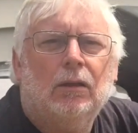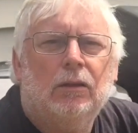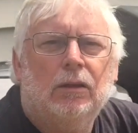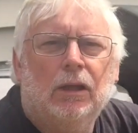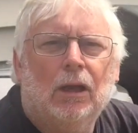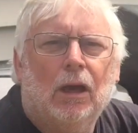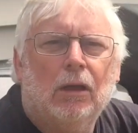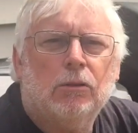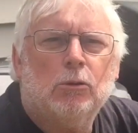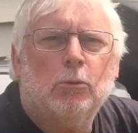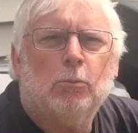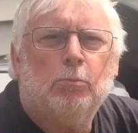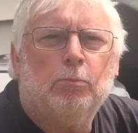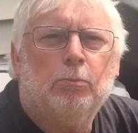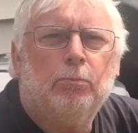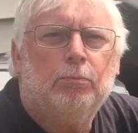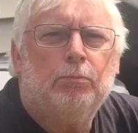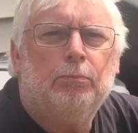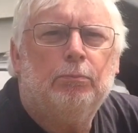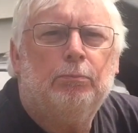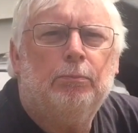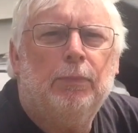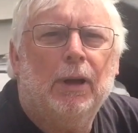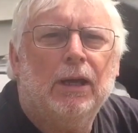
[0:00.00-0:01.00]
The other
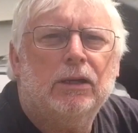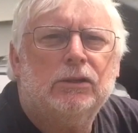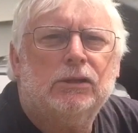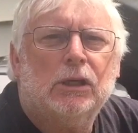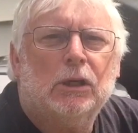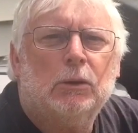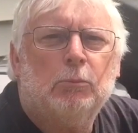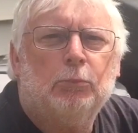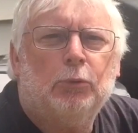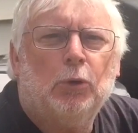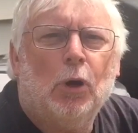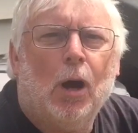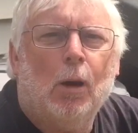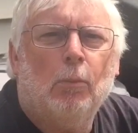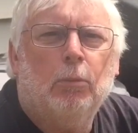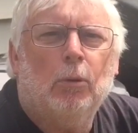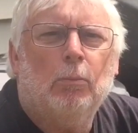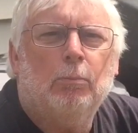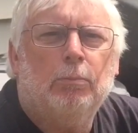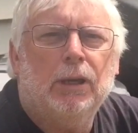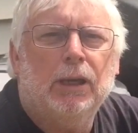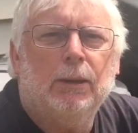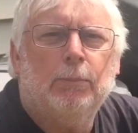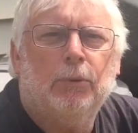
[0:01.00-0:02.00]
basic
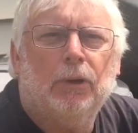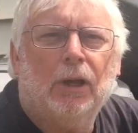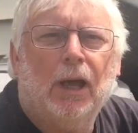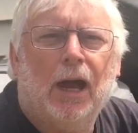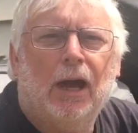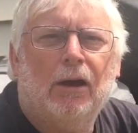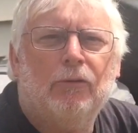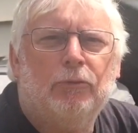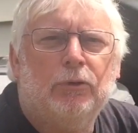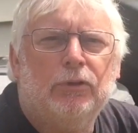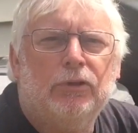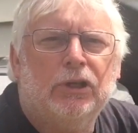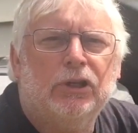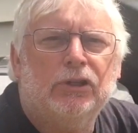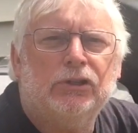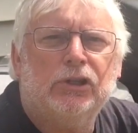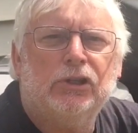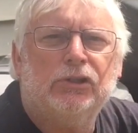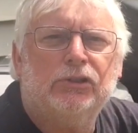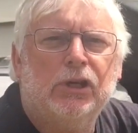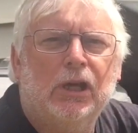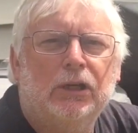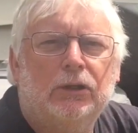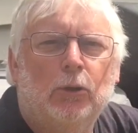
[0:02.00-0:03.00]
problem people have with these
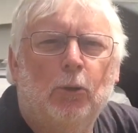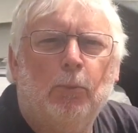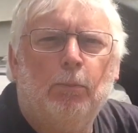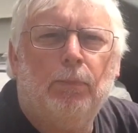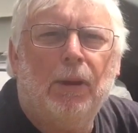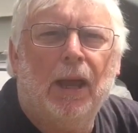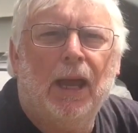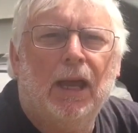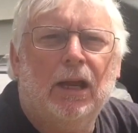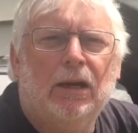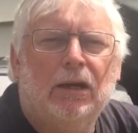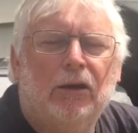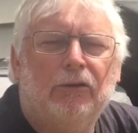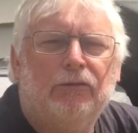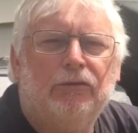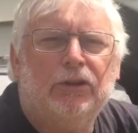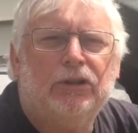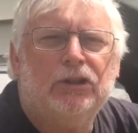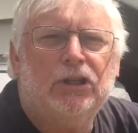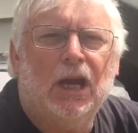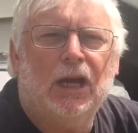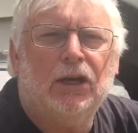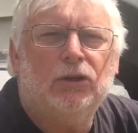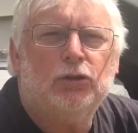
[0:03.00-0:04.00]
is they don't pay enough
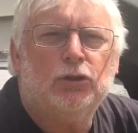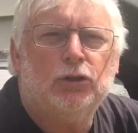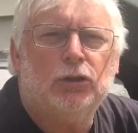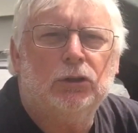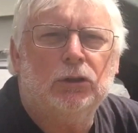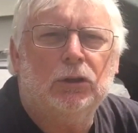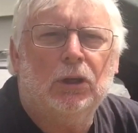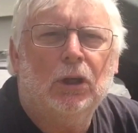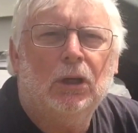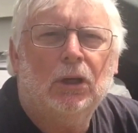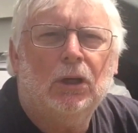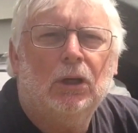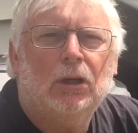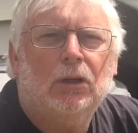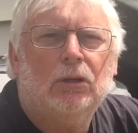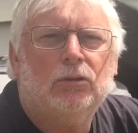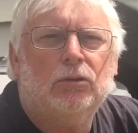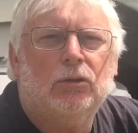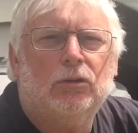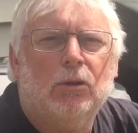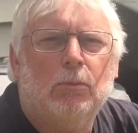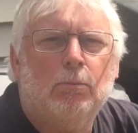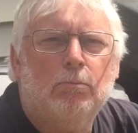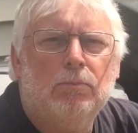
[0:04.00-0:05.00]
attention
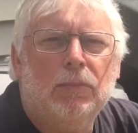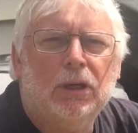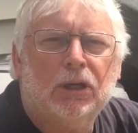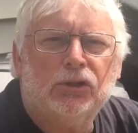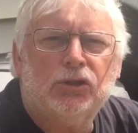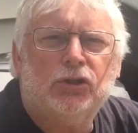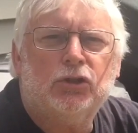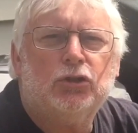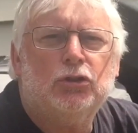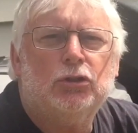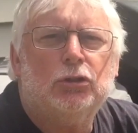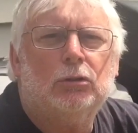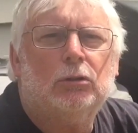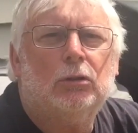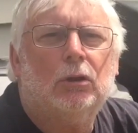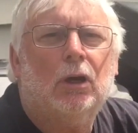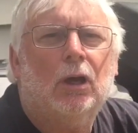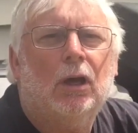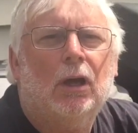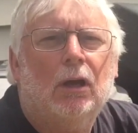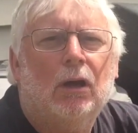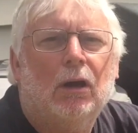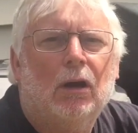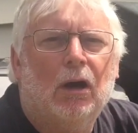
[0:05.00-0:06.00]
to the mixture
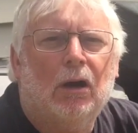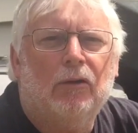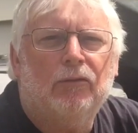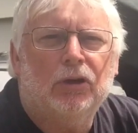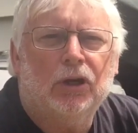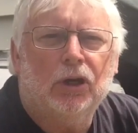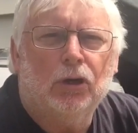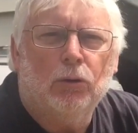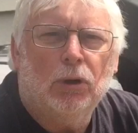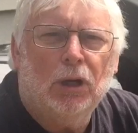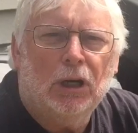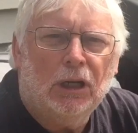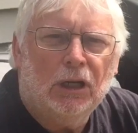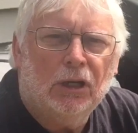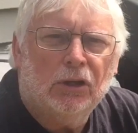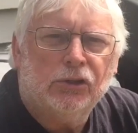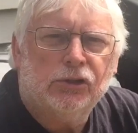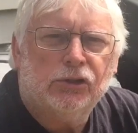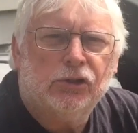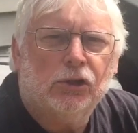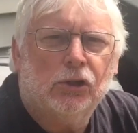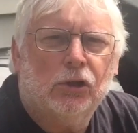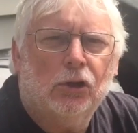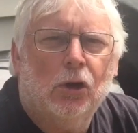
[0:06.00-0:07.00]
of
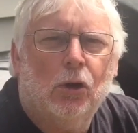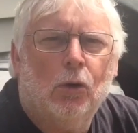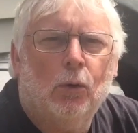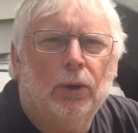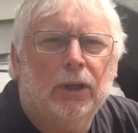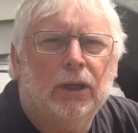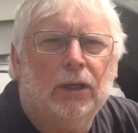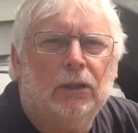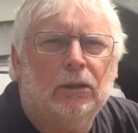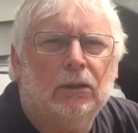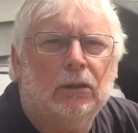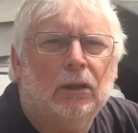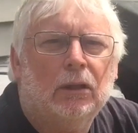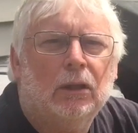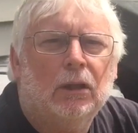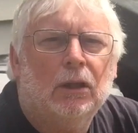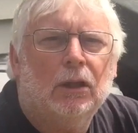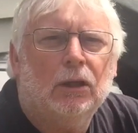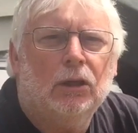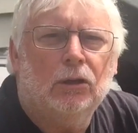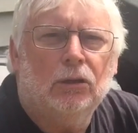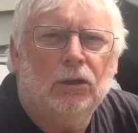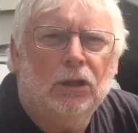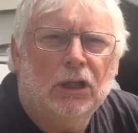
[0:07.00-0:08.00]
ingredients that go in.
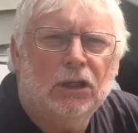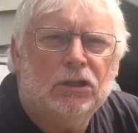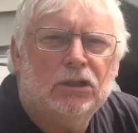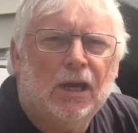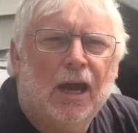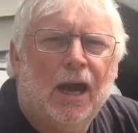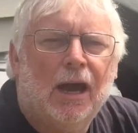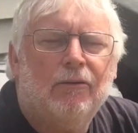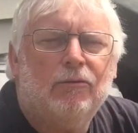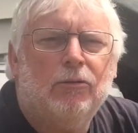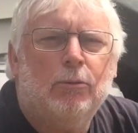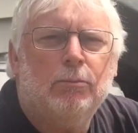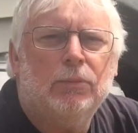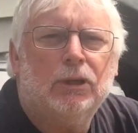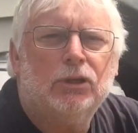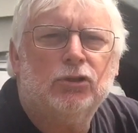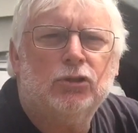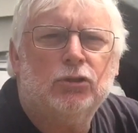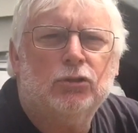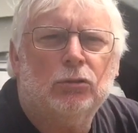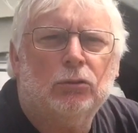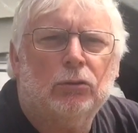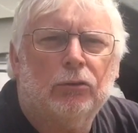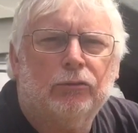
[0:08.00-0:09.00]
You need to have a
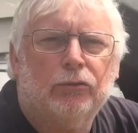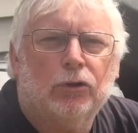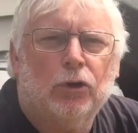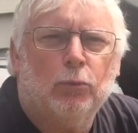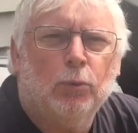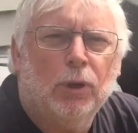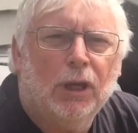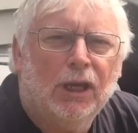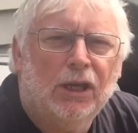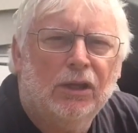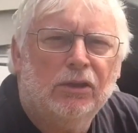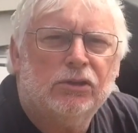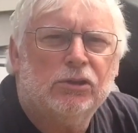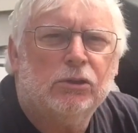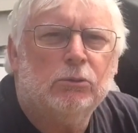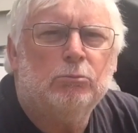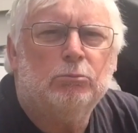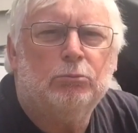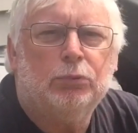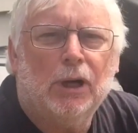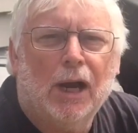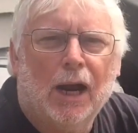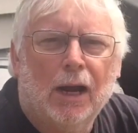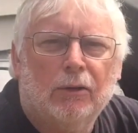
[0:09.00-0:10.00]
mixture of greens
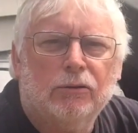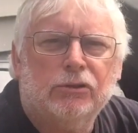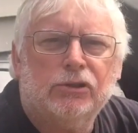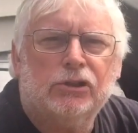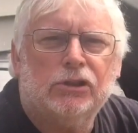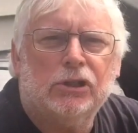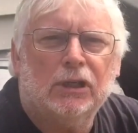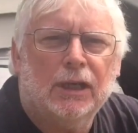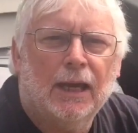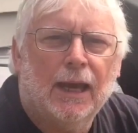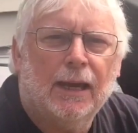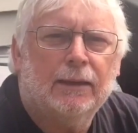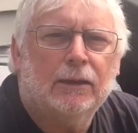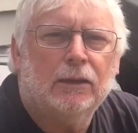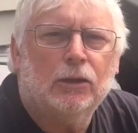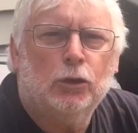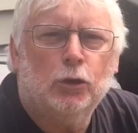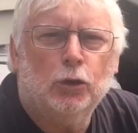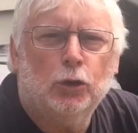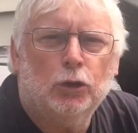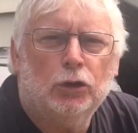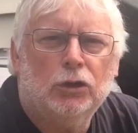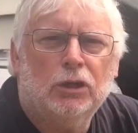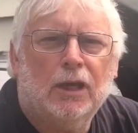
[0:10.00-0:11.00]
and browns to get a
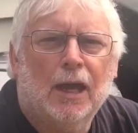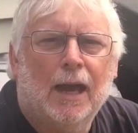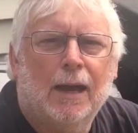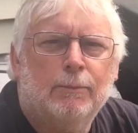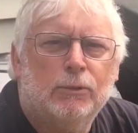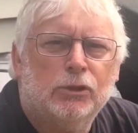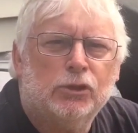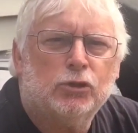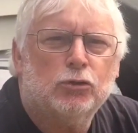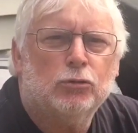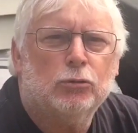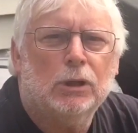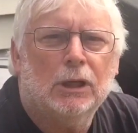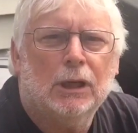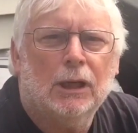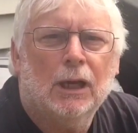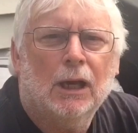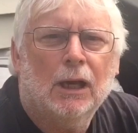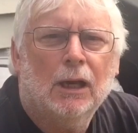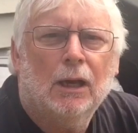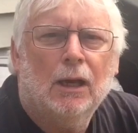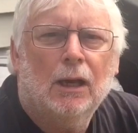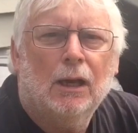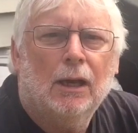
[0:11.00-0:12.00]
good chemistry
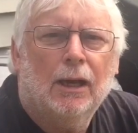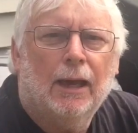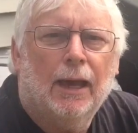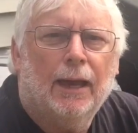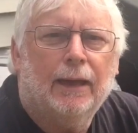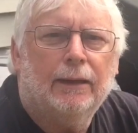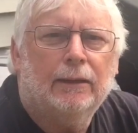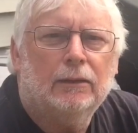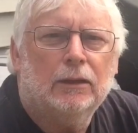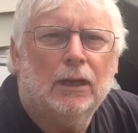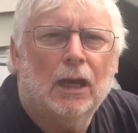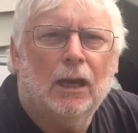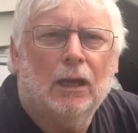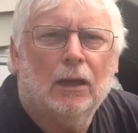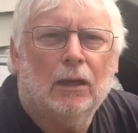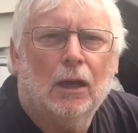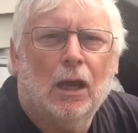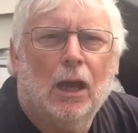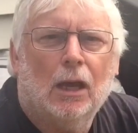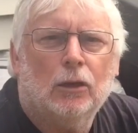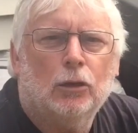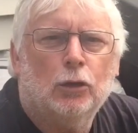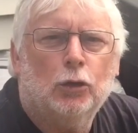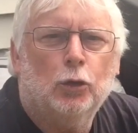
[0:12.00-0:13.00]
and
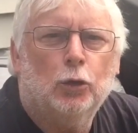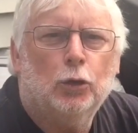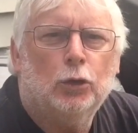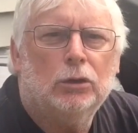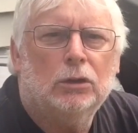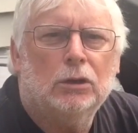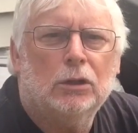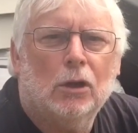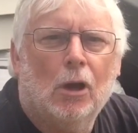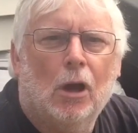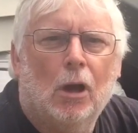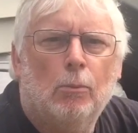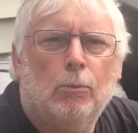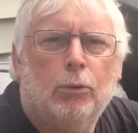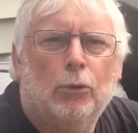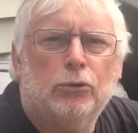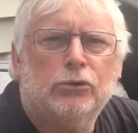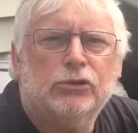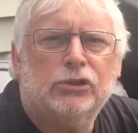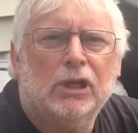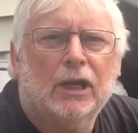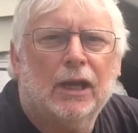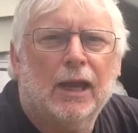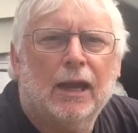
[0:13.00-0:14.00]
a good
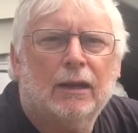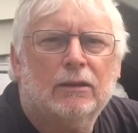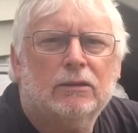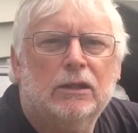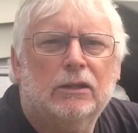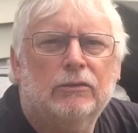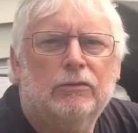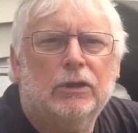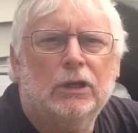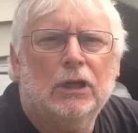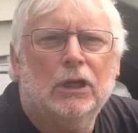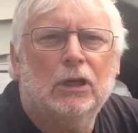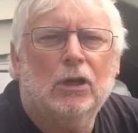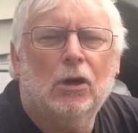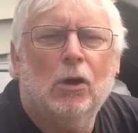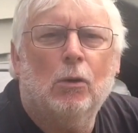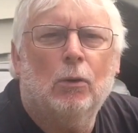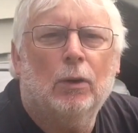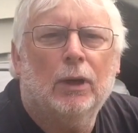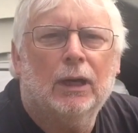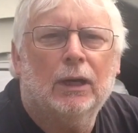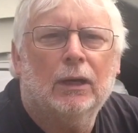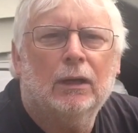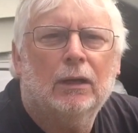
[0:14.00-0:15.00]
composting activity
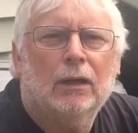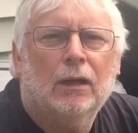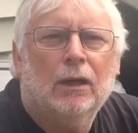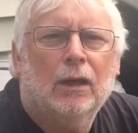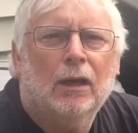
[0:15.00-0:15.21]
going.